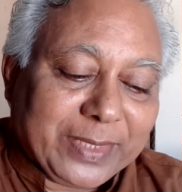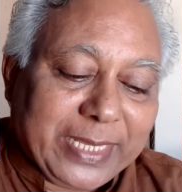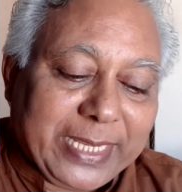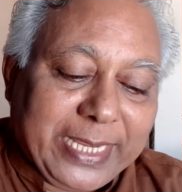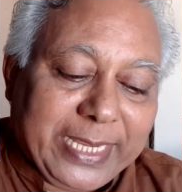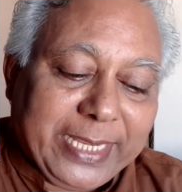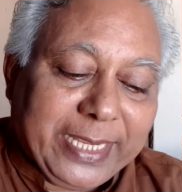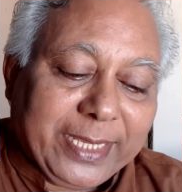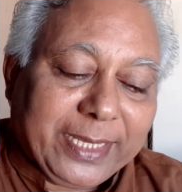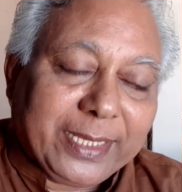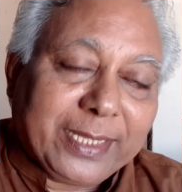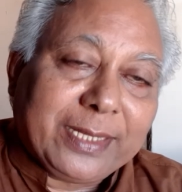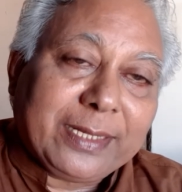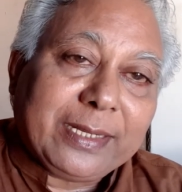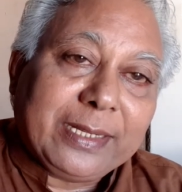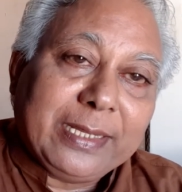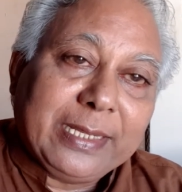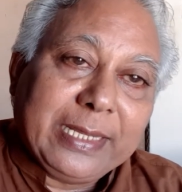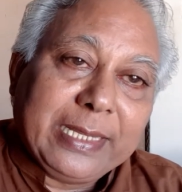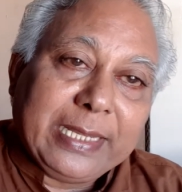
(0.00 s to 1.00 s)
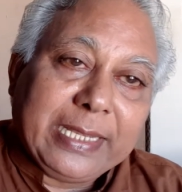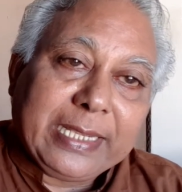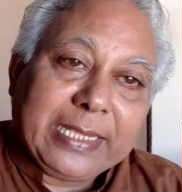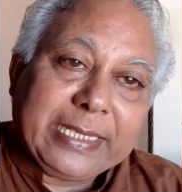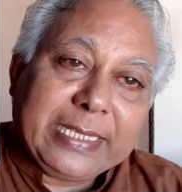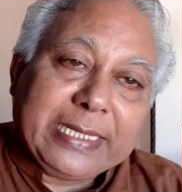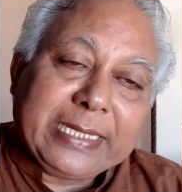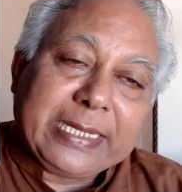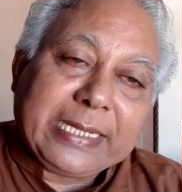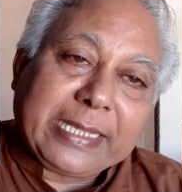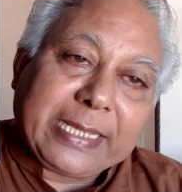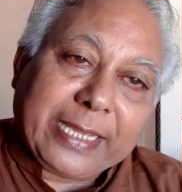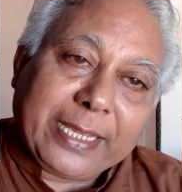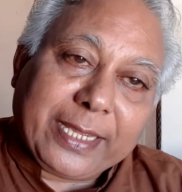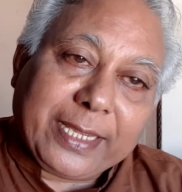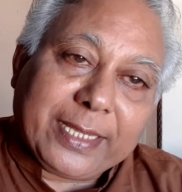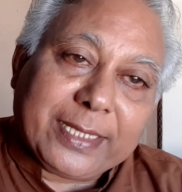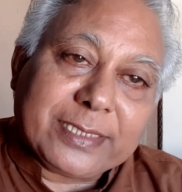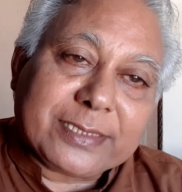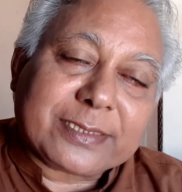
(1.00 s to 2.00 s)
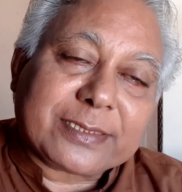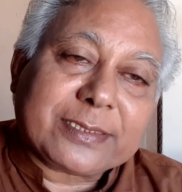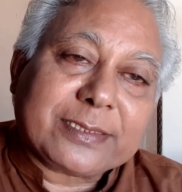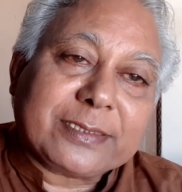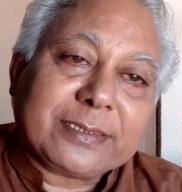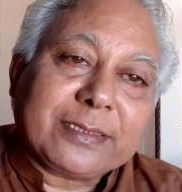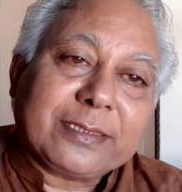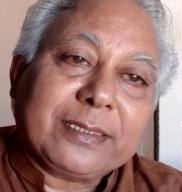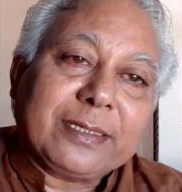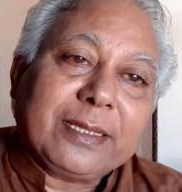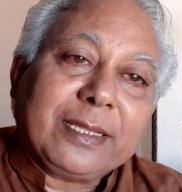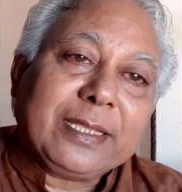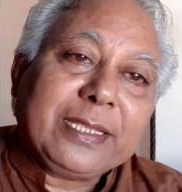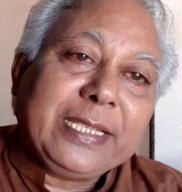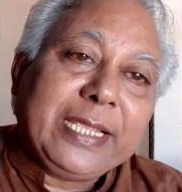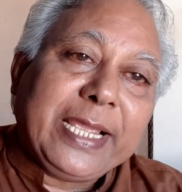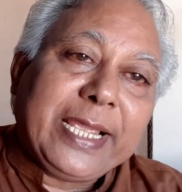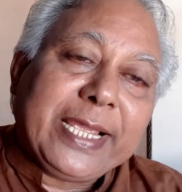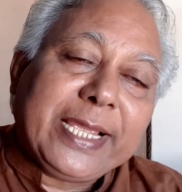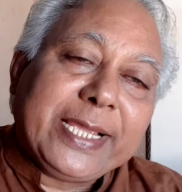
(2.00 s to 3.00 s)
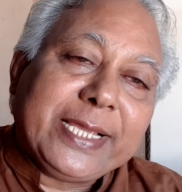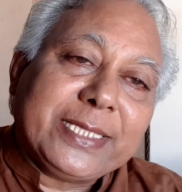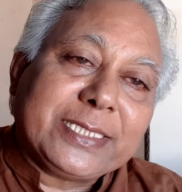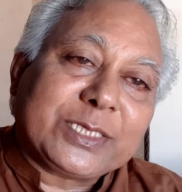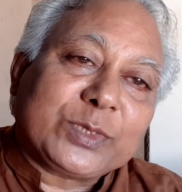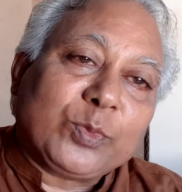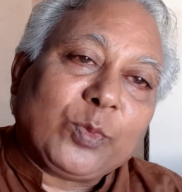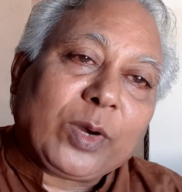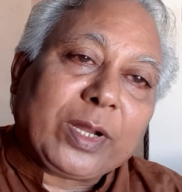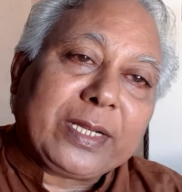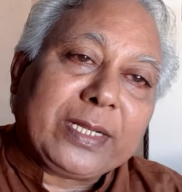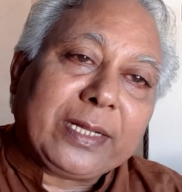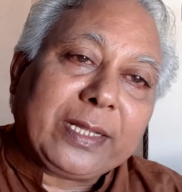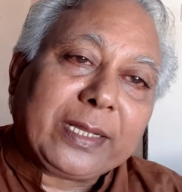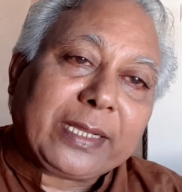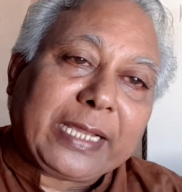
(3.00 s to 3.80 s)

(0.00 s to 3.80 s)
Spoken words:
Here, in case E is one,